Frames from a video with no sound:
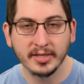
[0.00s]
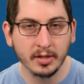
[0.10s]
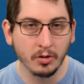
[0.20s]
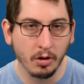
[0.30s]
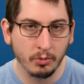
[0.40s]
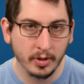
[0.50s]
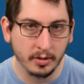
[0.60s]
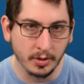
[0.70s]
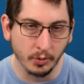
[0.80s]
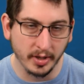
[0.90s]
along
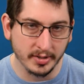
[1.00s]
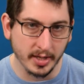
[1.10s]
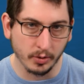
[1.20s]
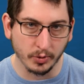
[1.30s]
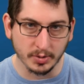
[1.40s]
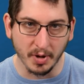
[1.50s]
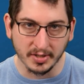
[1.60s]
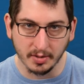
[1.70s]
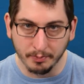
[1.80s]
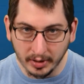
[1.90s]
with duties and
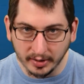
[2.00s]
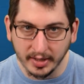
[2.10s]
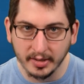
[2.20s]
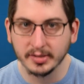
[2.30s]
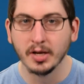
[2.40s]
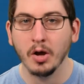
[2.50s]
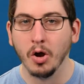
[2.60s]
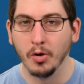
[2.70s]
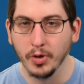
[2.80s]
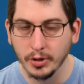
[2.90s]
responsibilities,
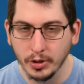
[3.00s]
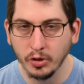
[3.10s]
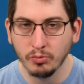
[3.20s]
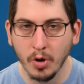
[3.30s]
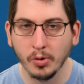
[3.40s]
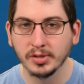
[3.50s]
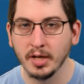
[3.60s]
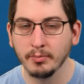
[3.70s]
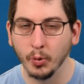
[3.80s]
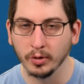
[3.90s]
are the 2 most
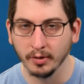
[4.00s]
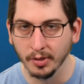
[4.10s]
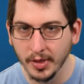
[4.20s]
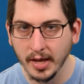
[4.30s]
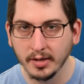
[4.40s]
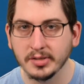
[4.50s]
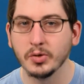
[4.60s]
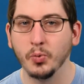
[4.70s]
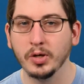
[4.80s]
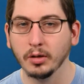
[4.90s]
important things
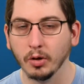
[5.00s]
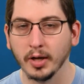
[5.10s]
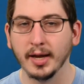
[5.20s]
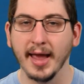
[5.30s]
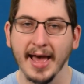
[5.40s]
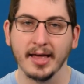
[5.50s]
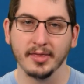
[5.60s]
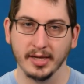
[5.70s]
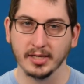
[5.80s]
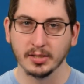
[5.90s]
when looking at
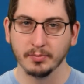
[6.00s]
these